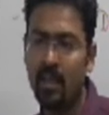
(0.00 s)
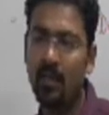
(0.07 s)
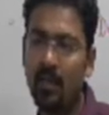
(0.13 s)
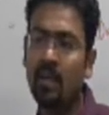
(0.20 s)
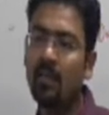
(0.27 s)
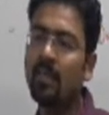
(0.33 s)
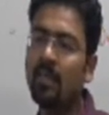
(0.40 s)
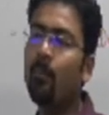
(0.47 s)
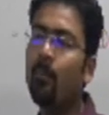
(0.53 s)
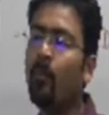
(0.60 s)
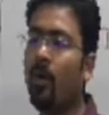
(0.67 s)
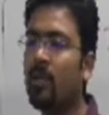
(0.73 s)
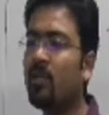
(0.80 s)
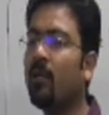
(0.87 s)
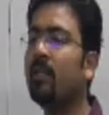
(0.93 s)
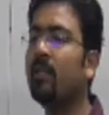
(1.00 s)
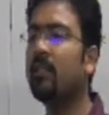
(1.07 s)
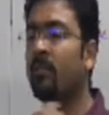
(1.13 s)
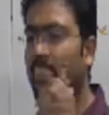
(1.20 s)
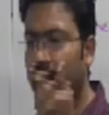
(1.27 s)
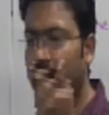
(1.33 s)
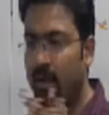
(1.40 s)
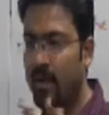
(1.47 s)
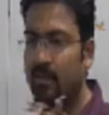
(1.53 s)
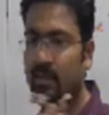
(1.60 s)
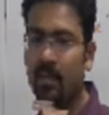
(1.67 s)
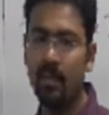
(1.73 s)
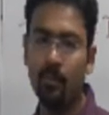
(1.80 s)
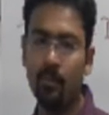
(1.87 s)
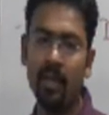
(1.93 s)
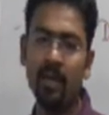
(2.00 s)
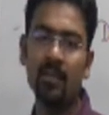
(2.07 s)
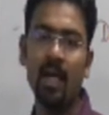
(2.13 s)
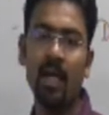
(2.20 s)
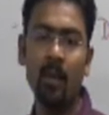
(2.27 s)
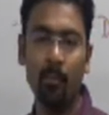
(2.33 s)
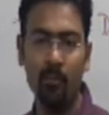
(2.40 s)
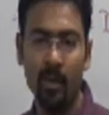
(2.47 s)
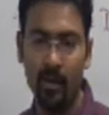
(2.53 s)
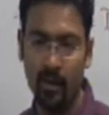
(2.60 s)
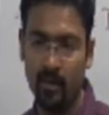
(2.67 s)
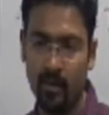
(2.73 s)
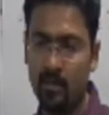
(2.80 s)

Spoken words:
the potential energy will increase and thereby enthalpy will increase.